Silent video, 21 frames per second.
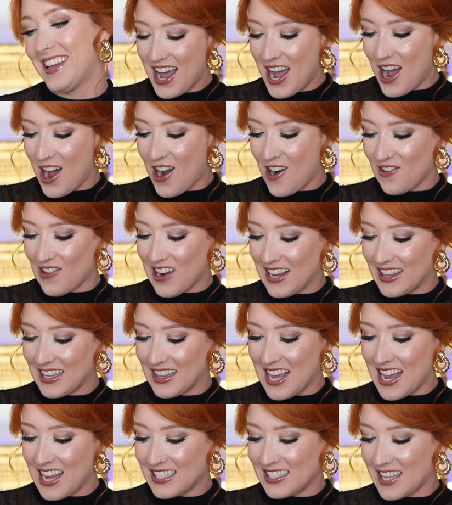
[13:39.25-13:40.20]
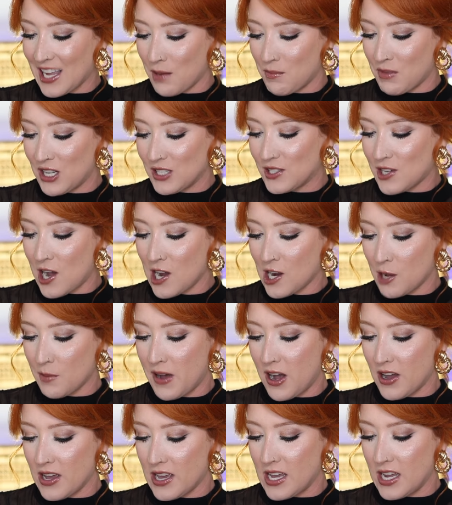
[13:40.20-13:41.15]
All right, the last thing I'm gonna talk
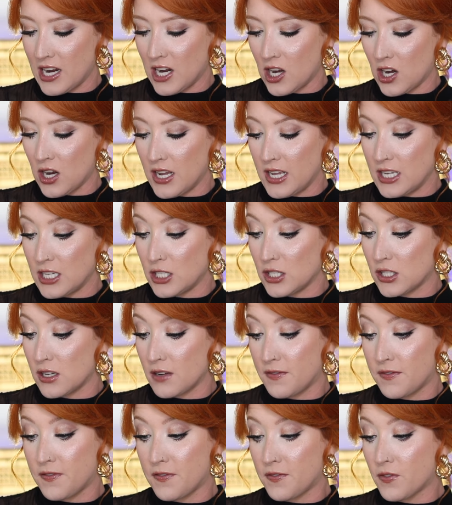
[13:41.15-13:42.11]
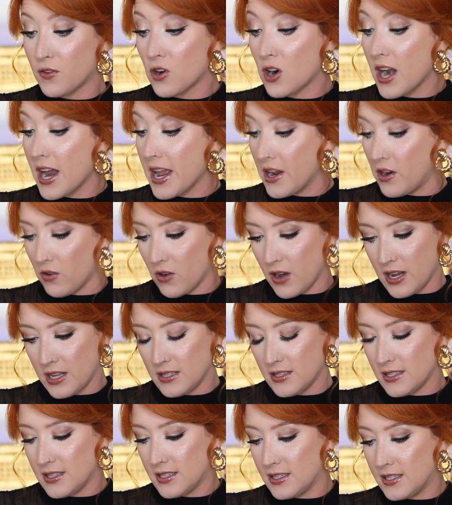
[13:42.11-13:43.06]
about here is
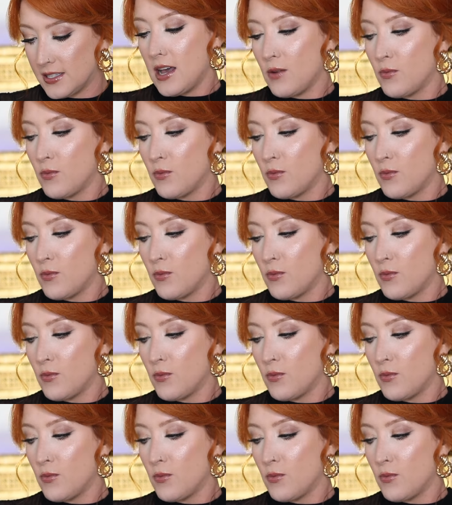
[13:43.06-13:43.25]
fragrance.